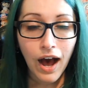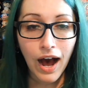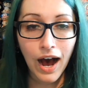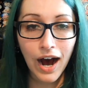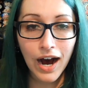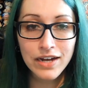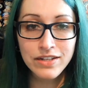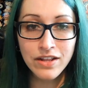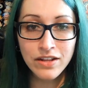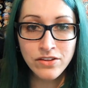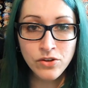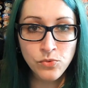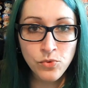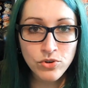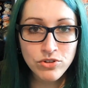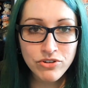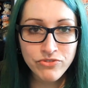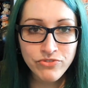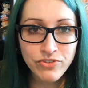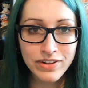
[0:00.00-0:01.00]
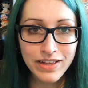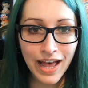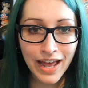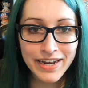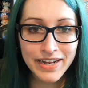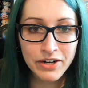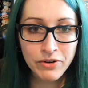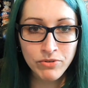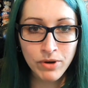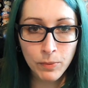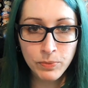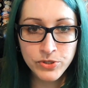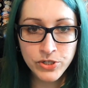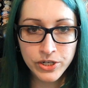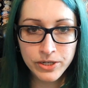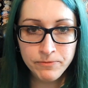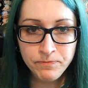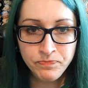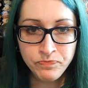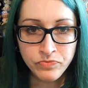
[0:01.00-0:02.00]
An underwater volcanic
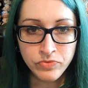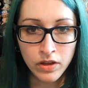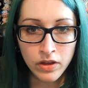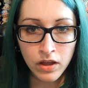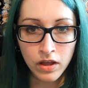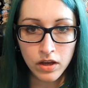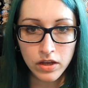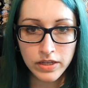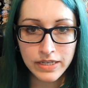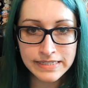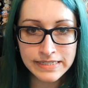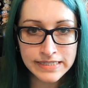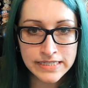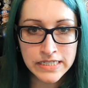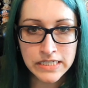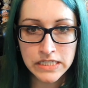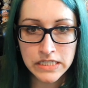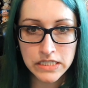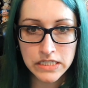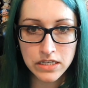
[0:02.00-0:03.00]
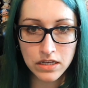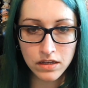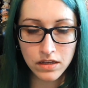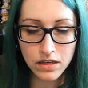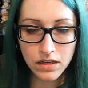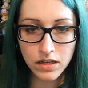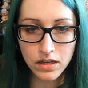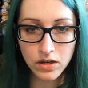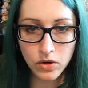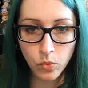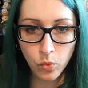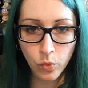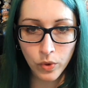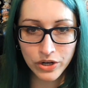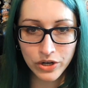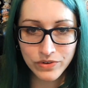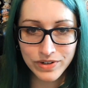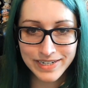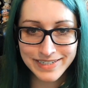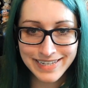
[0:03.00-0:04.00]
eruption. Is this
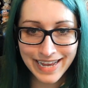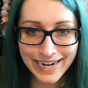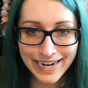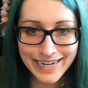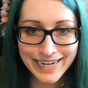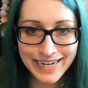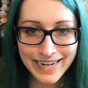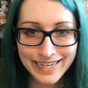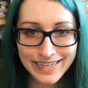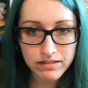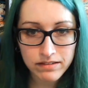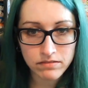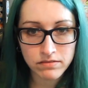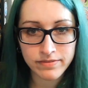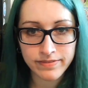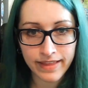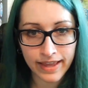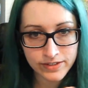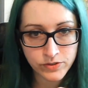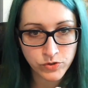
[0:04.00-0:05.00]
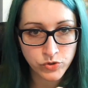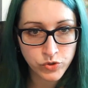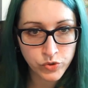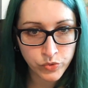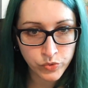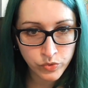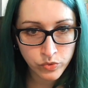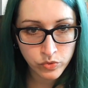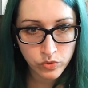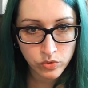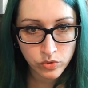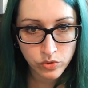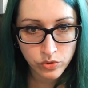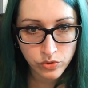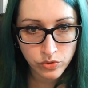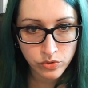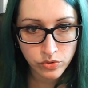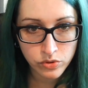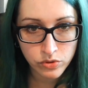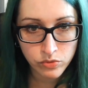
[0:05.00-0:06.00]
where exactly? Like next to
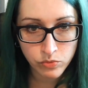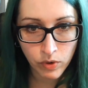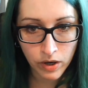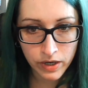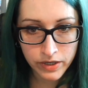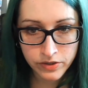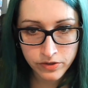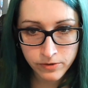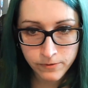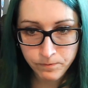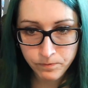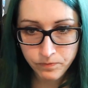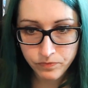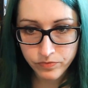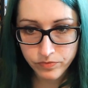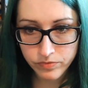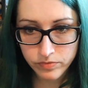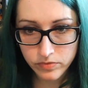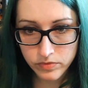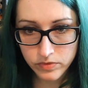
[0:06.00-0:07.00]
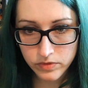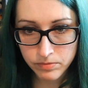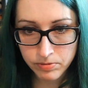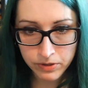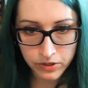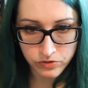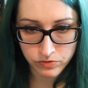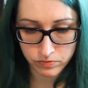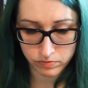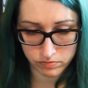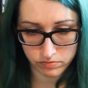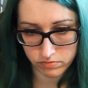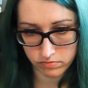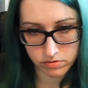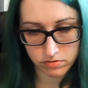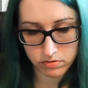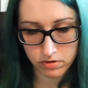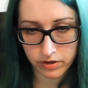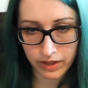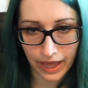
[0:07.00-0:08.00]
Wano? Because,
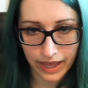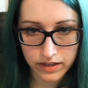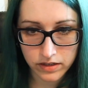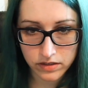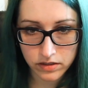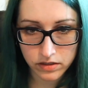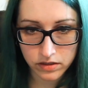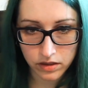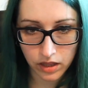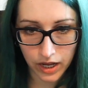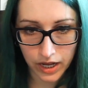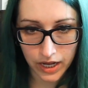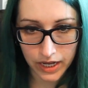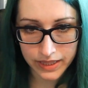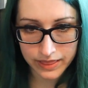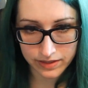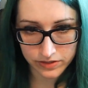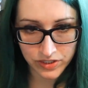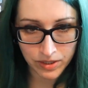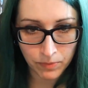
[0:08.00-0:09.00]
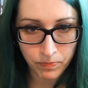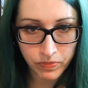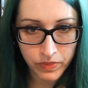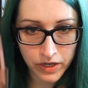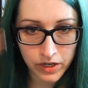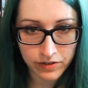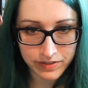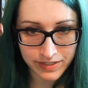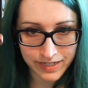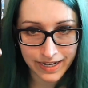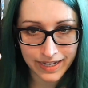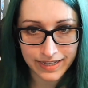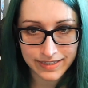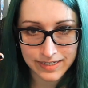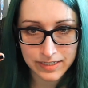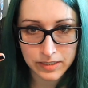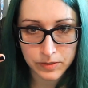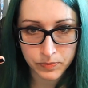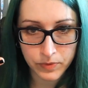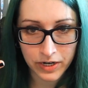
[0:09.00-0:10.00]
okay, something looks like
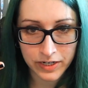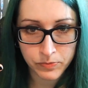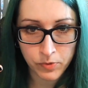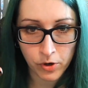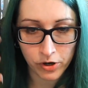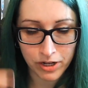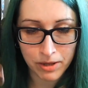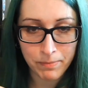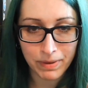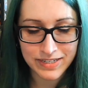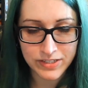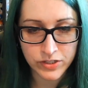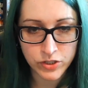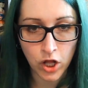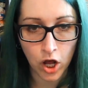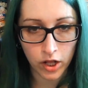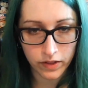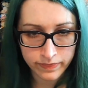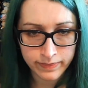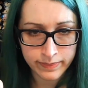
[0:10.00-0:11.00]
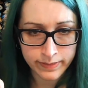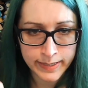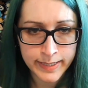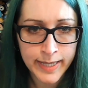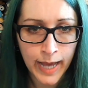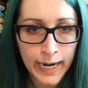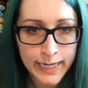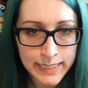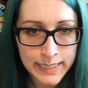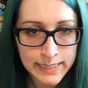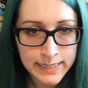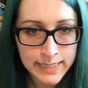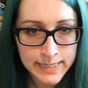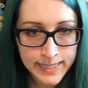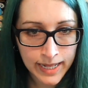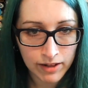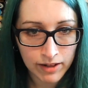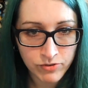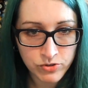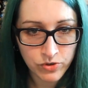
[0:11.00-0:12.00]
it's exploding, but it's not the island
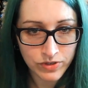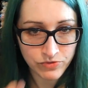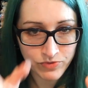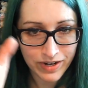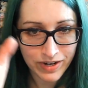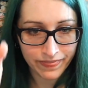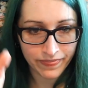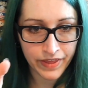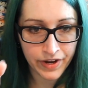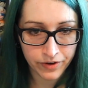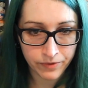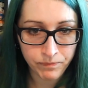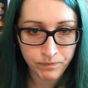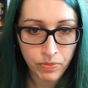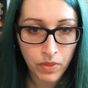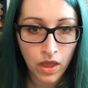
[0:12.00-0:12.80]
itself. So it's right there.